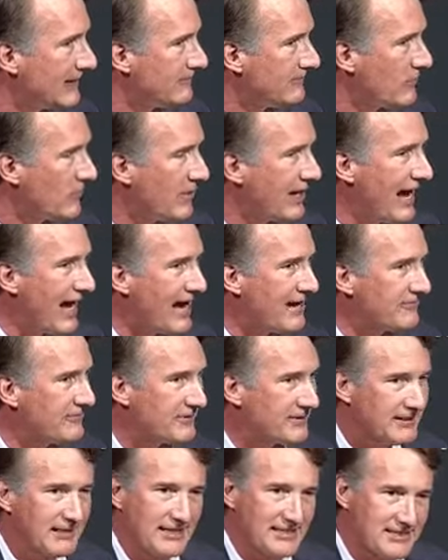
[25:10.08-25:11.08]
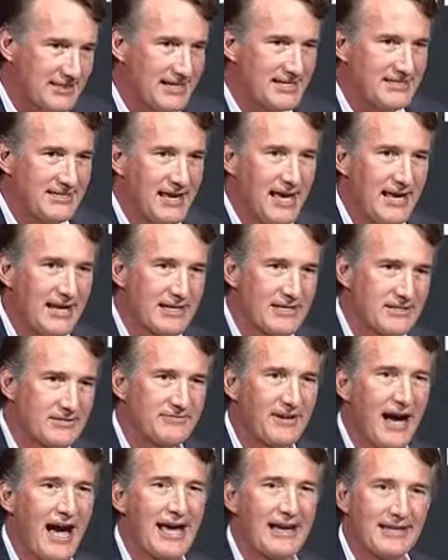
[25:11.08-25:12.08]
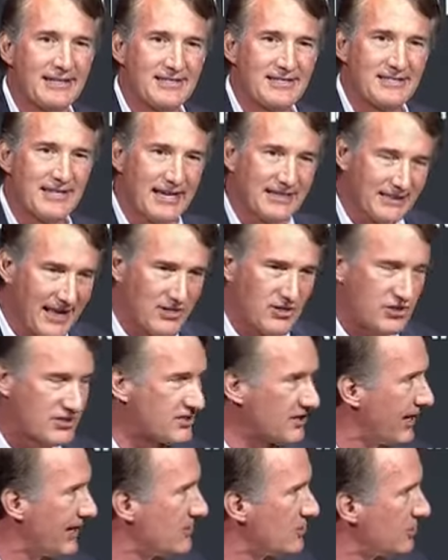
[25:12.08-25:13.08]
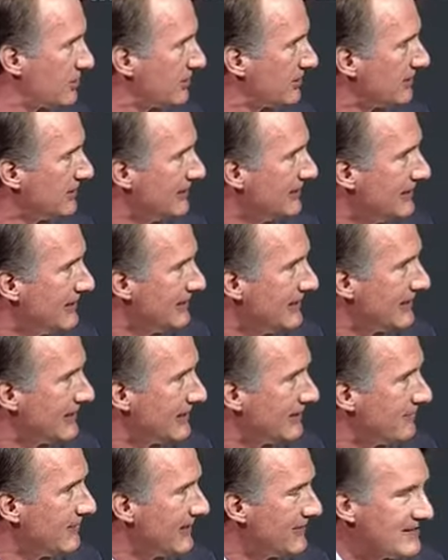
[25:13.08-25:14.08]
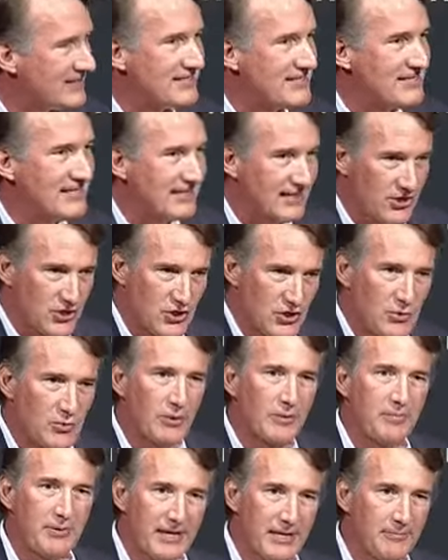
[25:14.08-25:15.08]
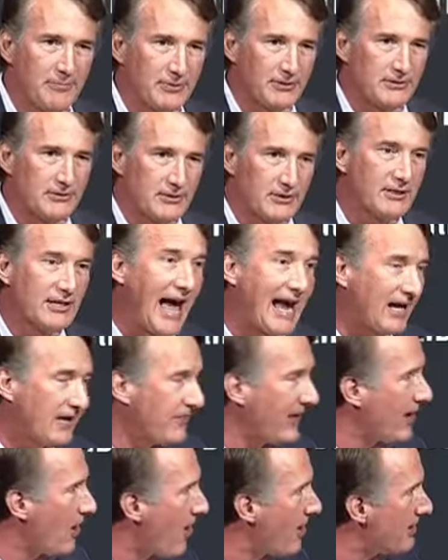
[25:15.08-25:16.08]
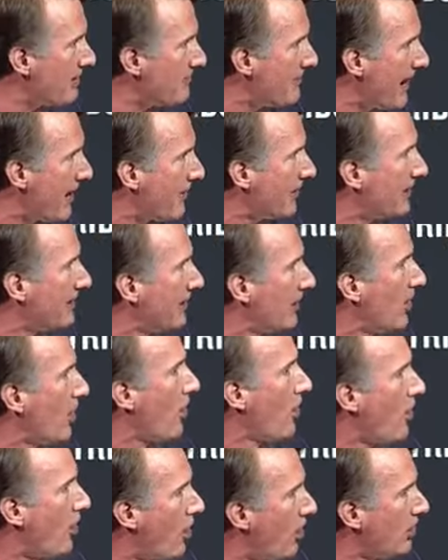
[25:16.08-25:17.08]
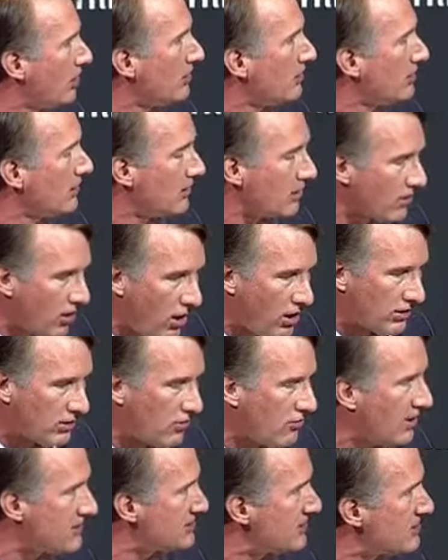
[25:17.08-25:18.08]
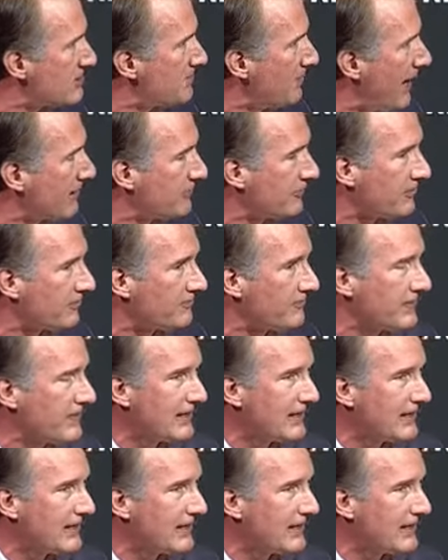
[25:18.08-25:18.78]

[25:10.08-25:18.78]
We have, as I said, a divided state legislature. And this is an issue where people, like they are in America, are all across the spectrum.